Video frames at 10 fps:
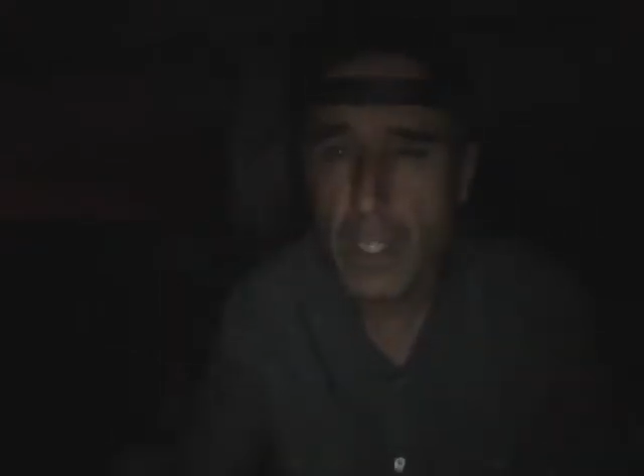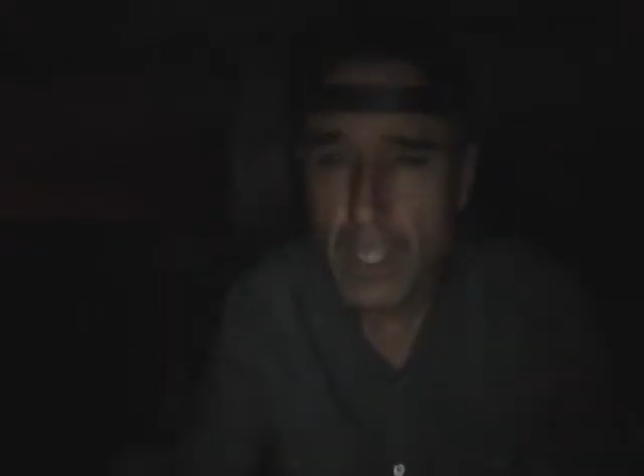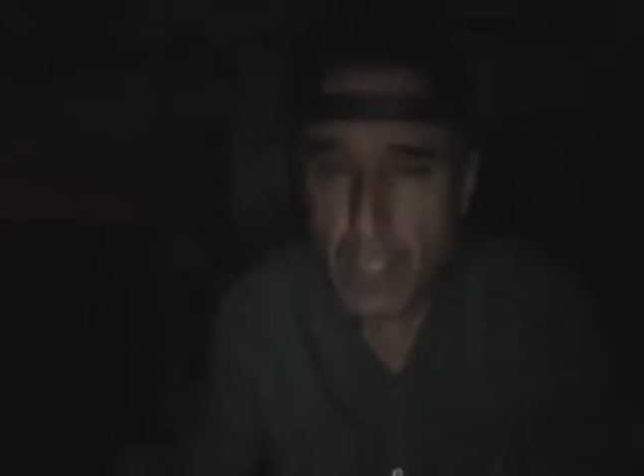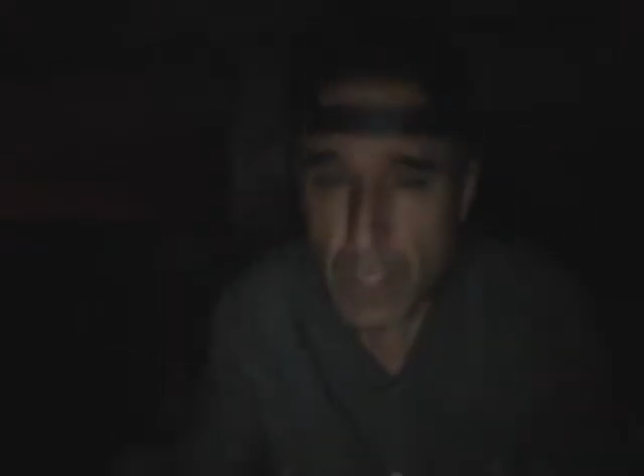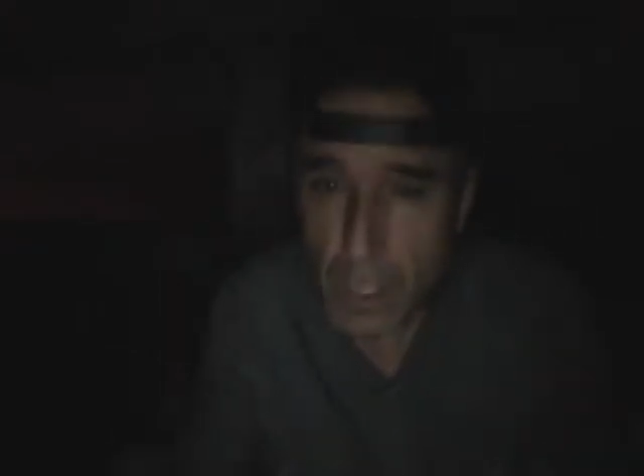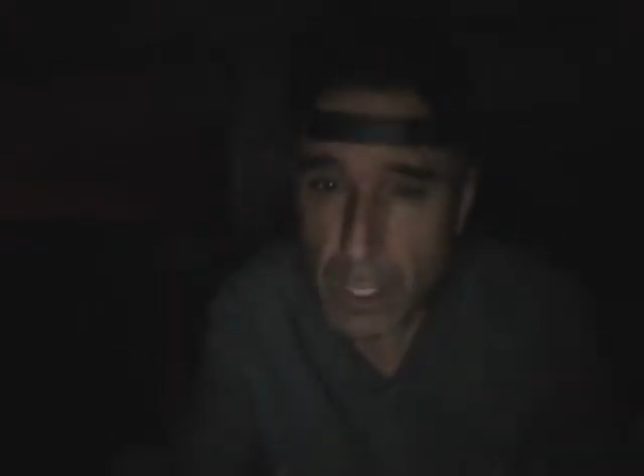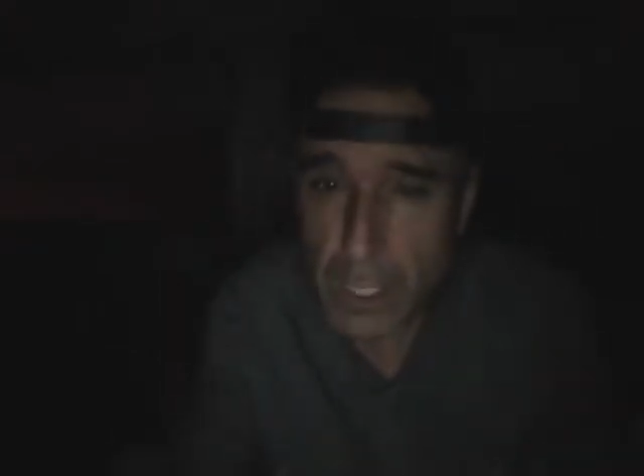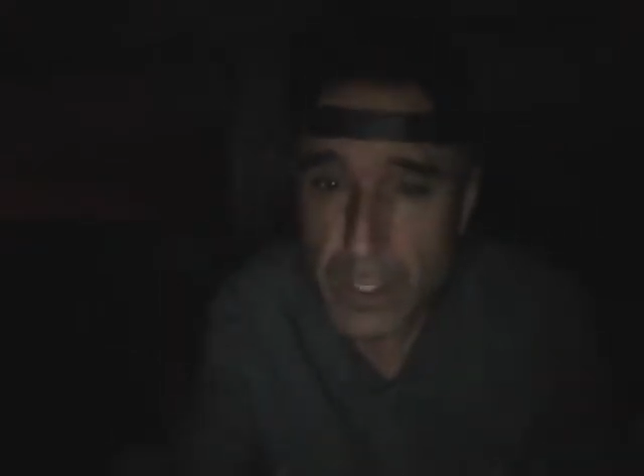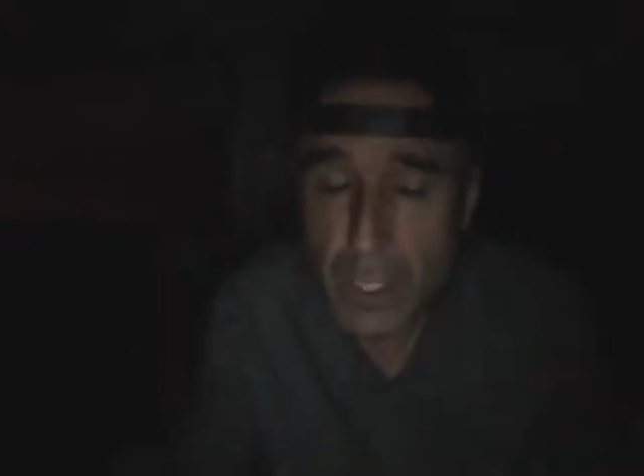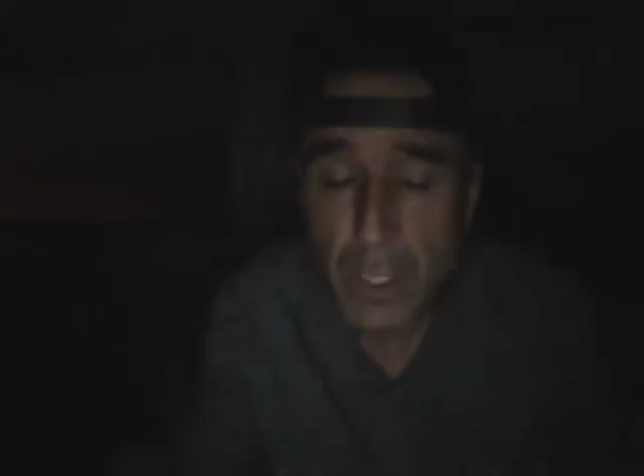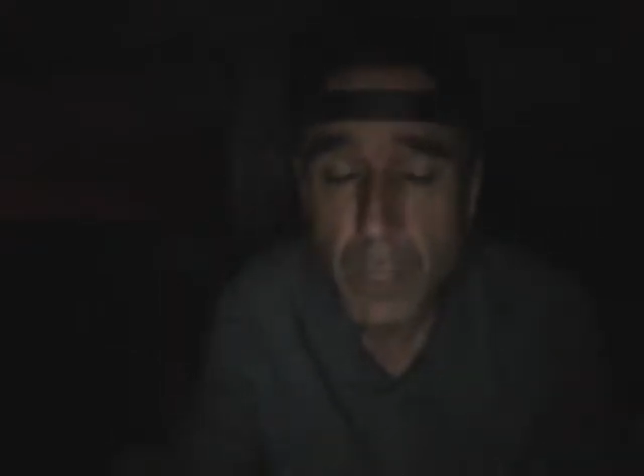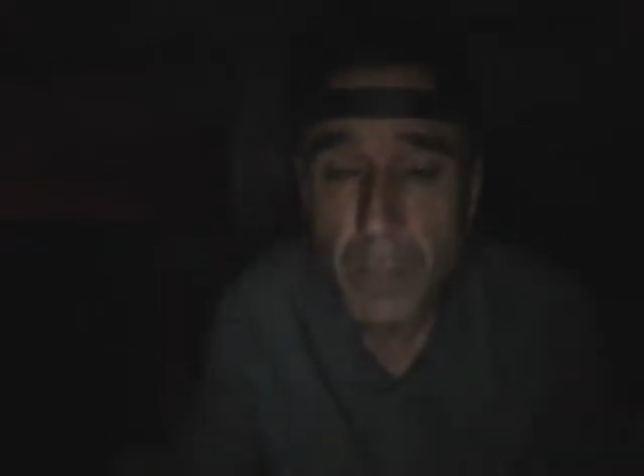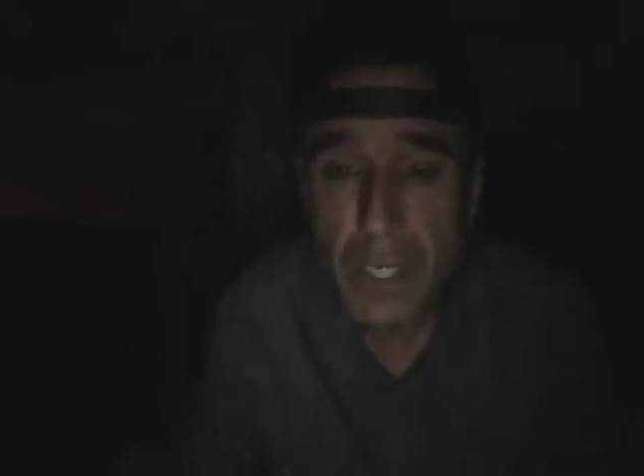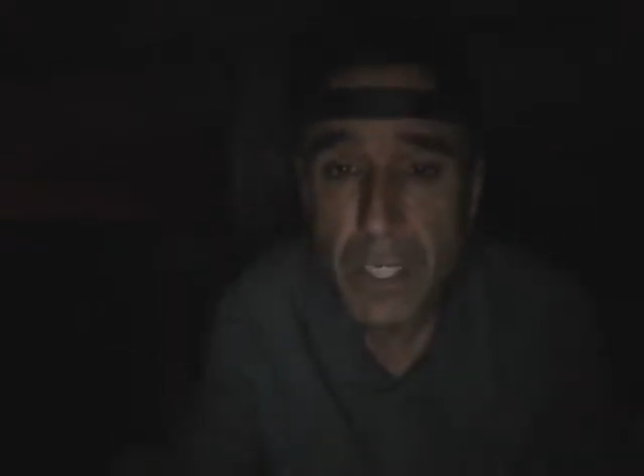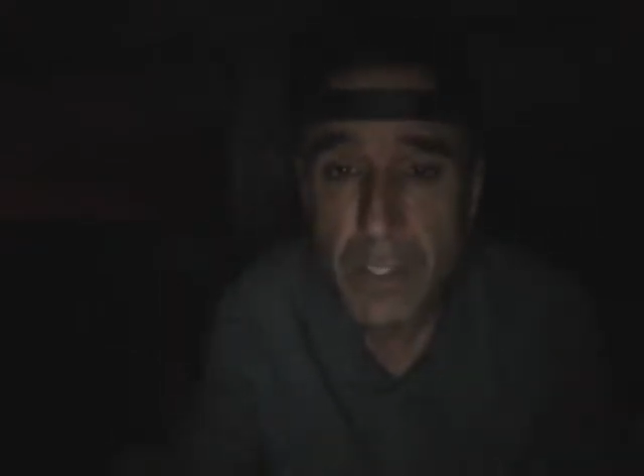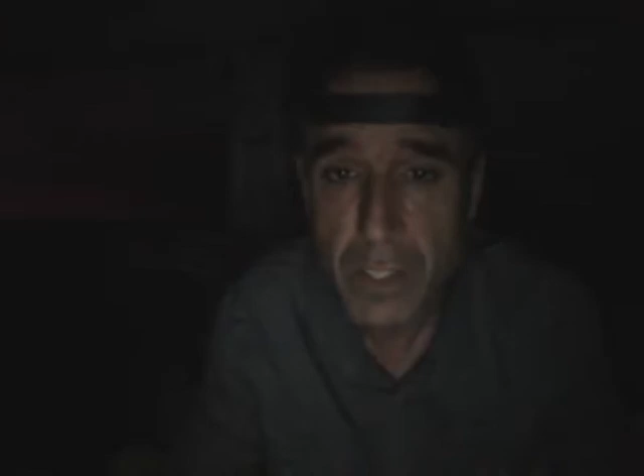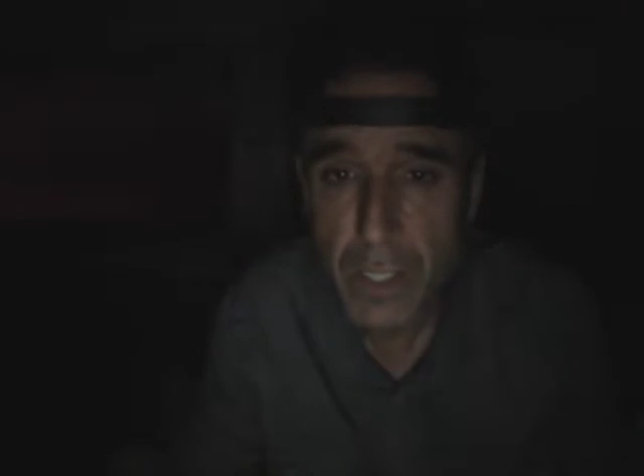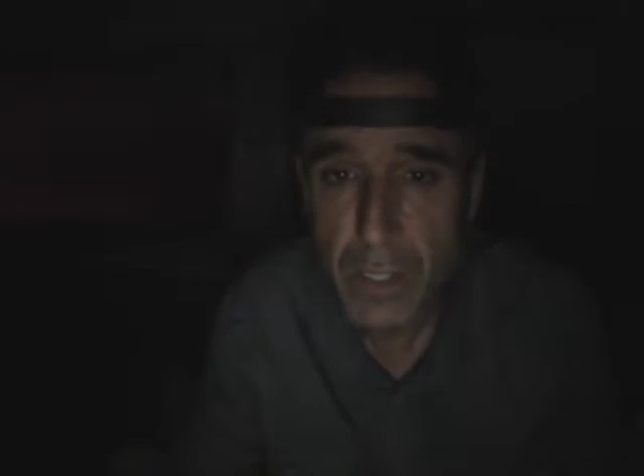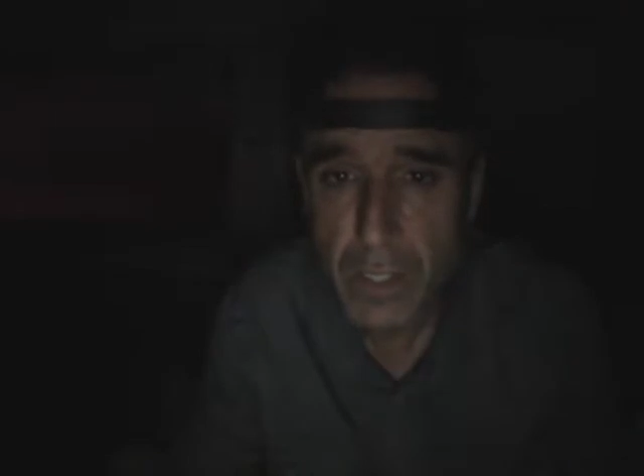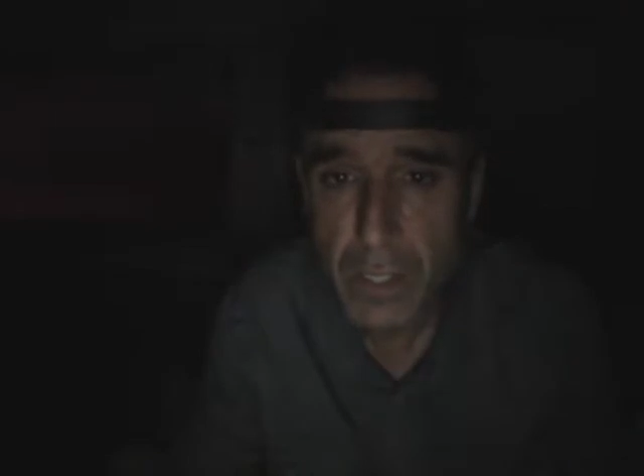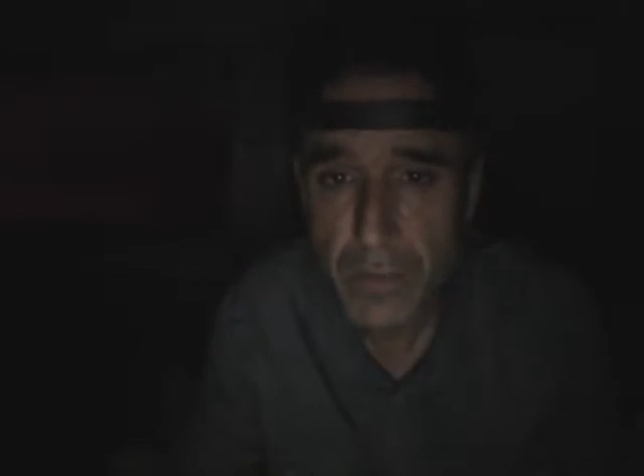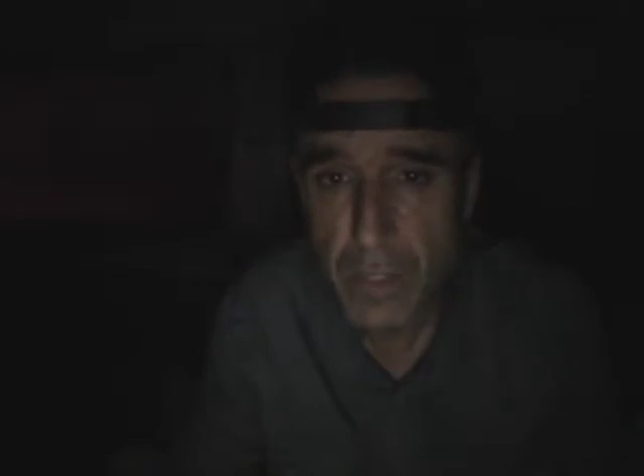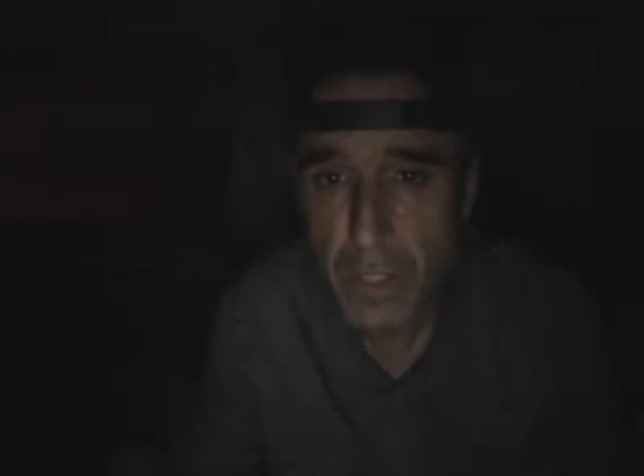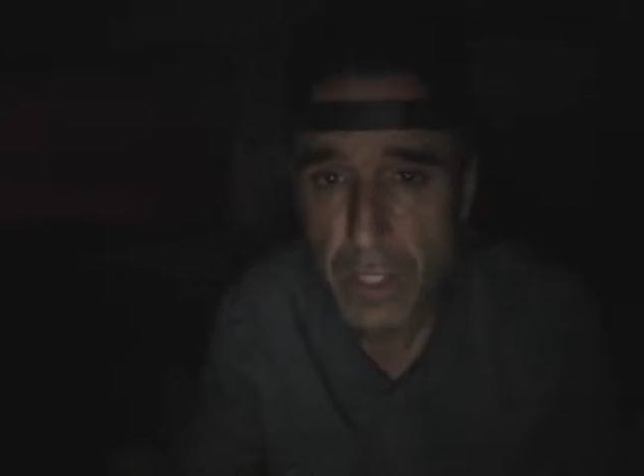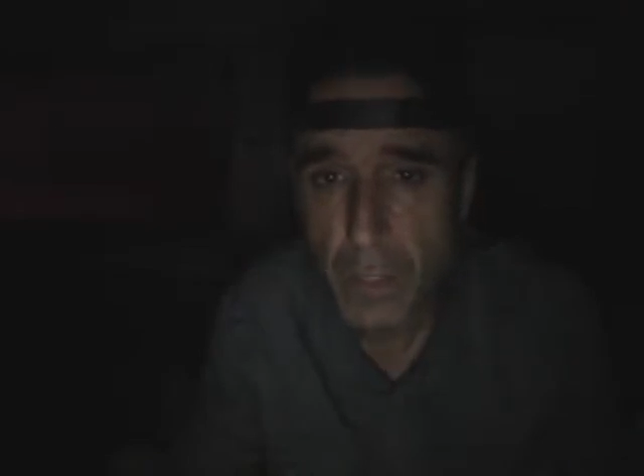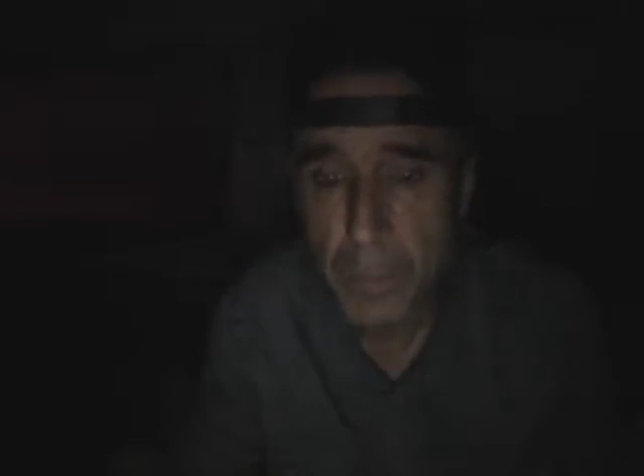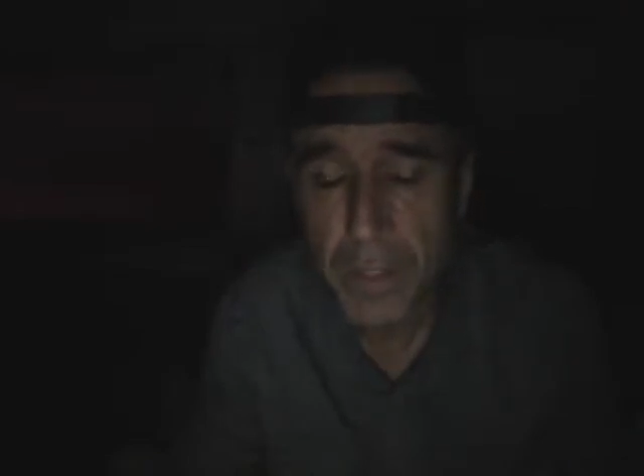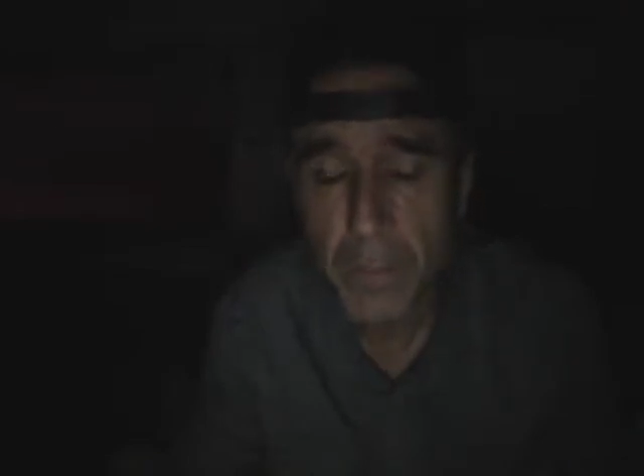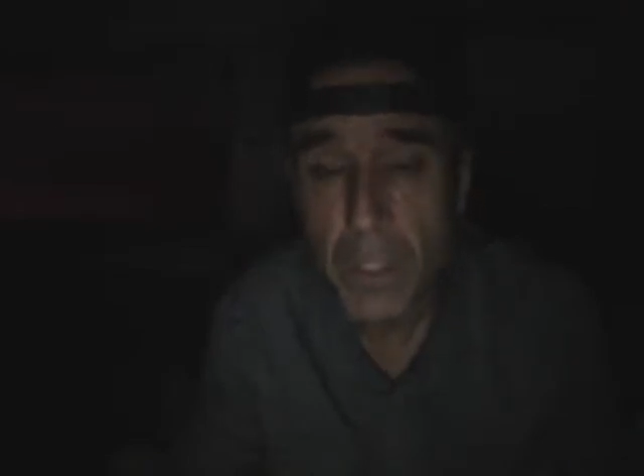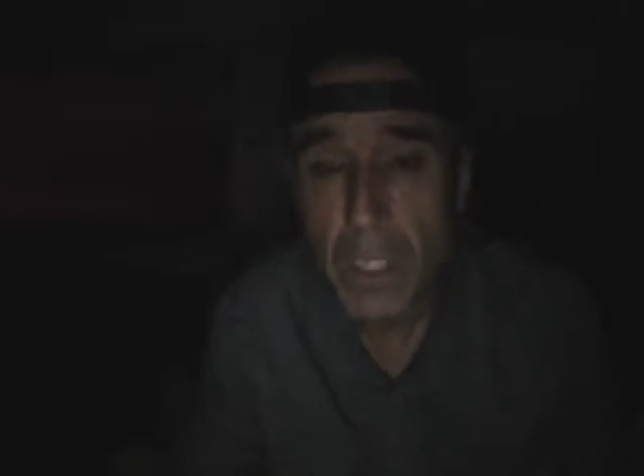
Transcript: he's the only one that's helping with